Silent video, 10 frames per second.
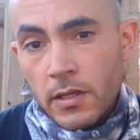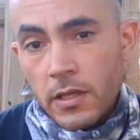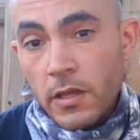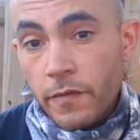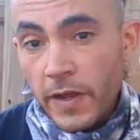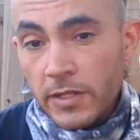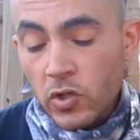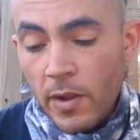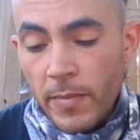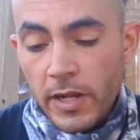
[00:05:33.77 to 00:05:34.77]
If I
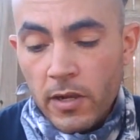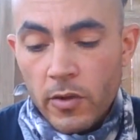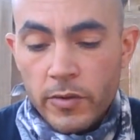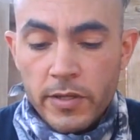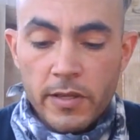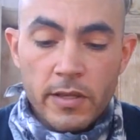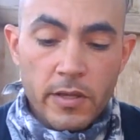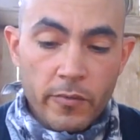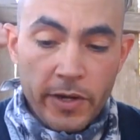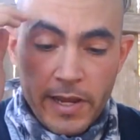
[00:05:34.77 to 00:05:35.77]
drop my cloak
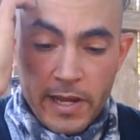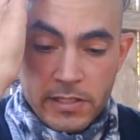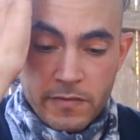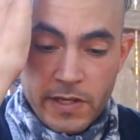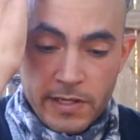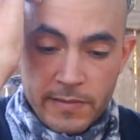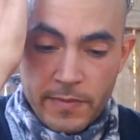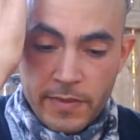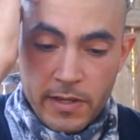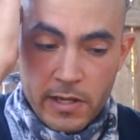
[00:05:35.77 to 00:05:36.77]
and reactivate
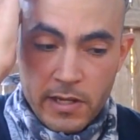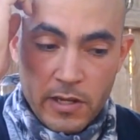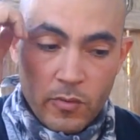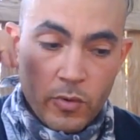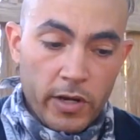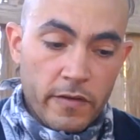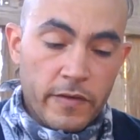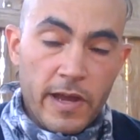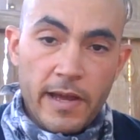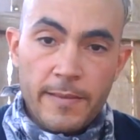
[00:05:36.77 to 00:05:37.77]
what I've
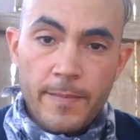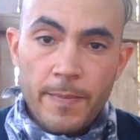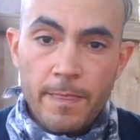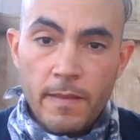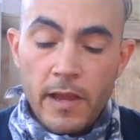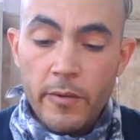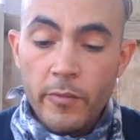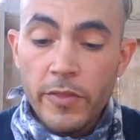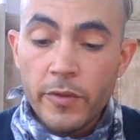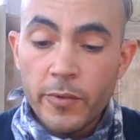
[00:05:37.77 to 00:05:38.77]
got, I
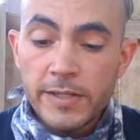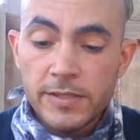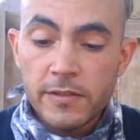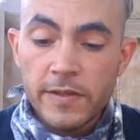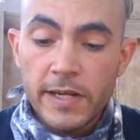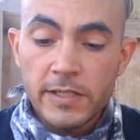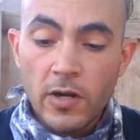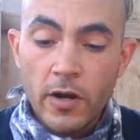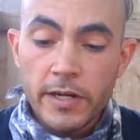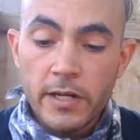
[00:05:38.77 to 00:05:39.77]
run the risk of getting
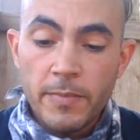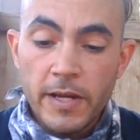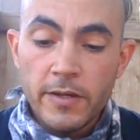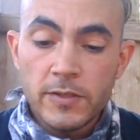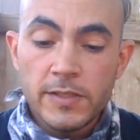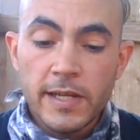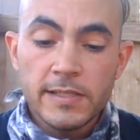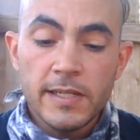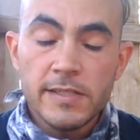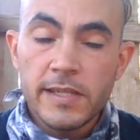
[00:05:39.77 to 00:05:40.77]
targeted by those Tech
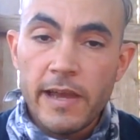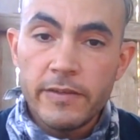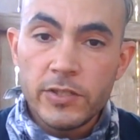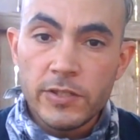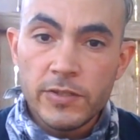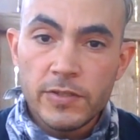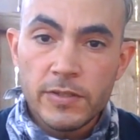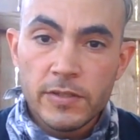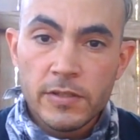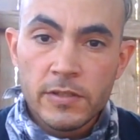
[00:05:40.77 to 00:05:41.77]
10 scavengers.
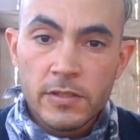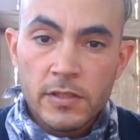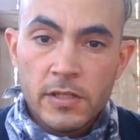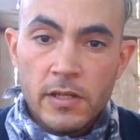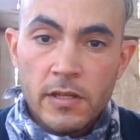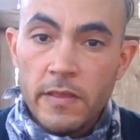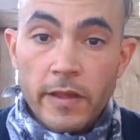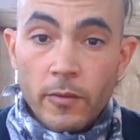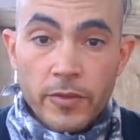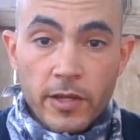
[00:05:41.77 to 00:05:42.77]

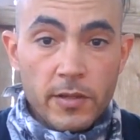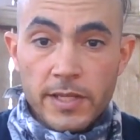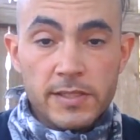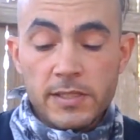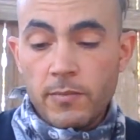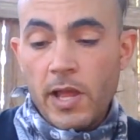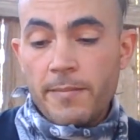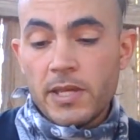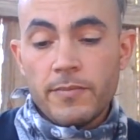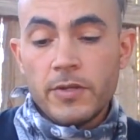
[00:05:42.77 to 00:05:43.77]
They'll insta-blot
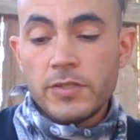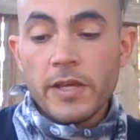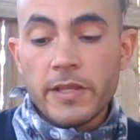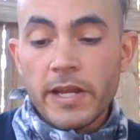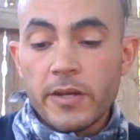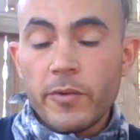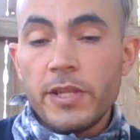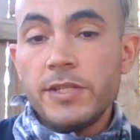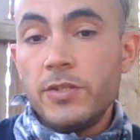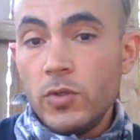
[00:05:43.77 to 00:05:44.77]
me. There's nothing I can
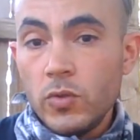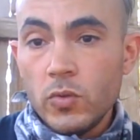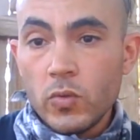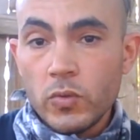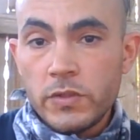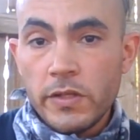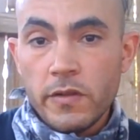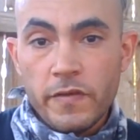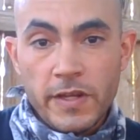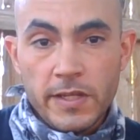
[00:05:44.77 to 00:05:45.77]
really do to
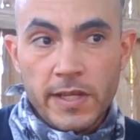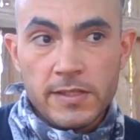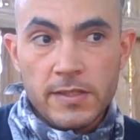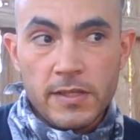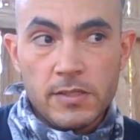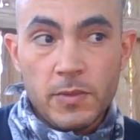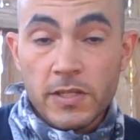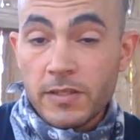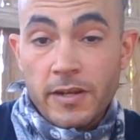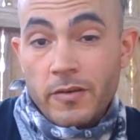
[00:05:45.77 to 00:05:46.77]
defend against this
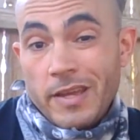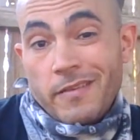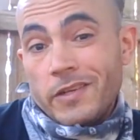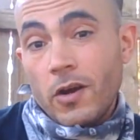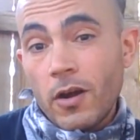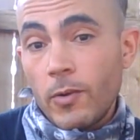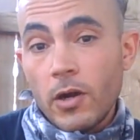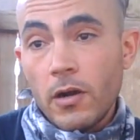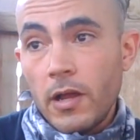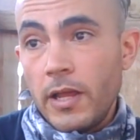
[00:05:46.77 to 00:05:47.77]
because I don't have any
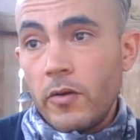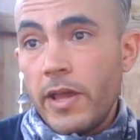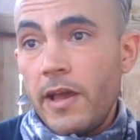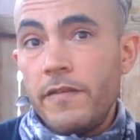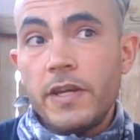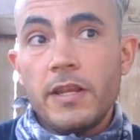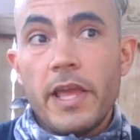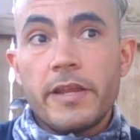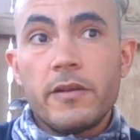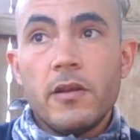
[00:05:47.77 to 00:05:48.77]
armor. I don't have any
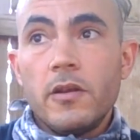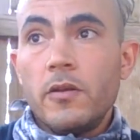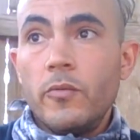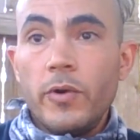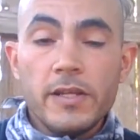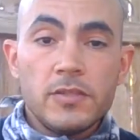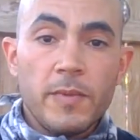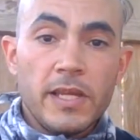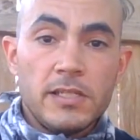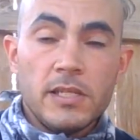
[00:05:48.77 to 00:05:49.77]
like rigs
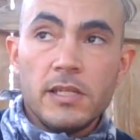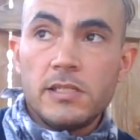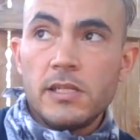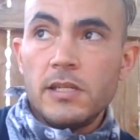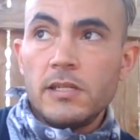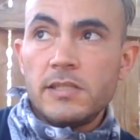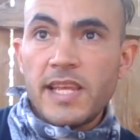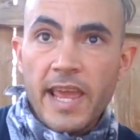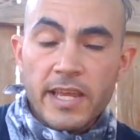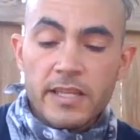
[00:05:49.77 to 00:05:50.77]
made to
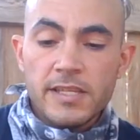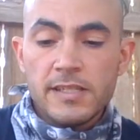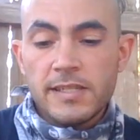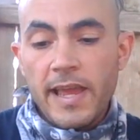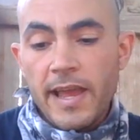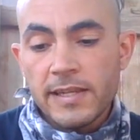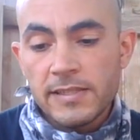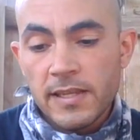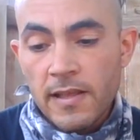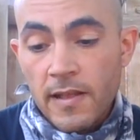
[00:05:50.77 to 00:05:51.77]
tank these
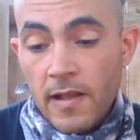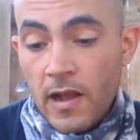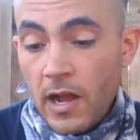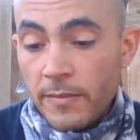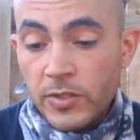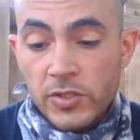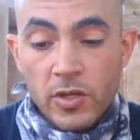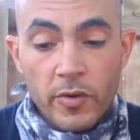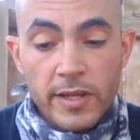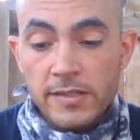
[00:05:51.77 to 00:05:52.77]
attacks. I'm just
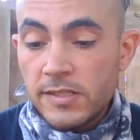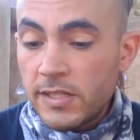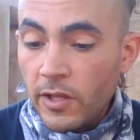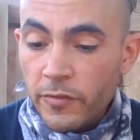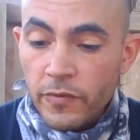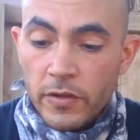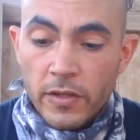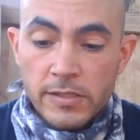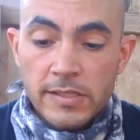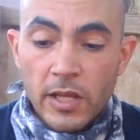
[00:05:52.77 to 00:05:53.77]
going as
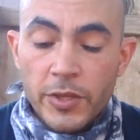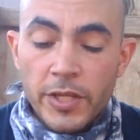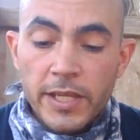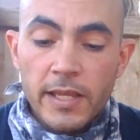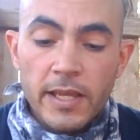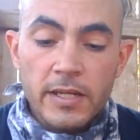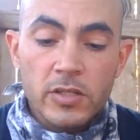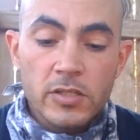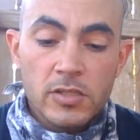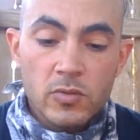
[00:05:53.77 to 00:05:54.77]
stealthily and
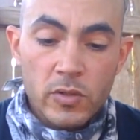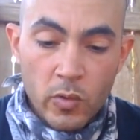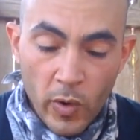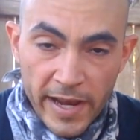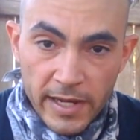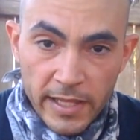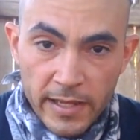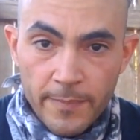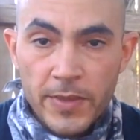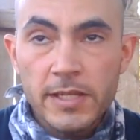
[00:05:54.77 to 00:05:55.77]

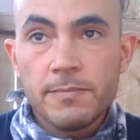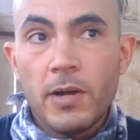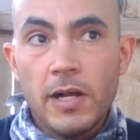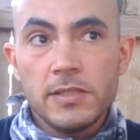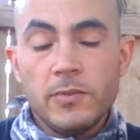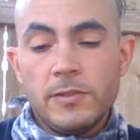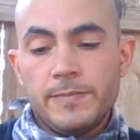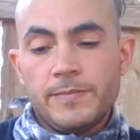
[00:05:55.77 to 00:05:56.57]
quietly as possible.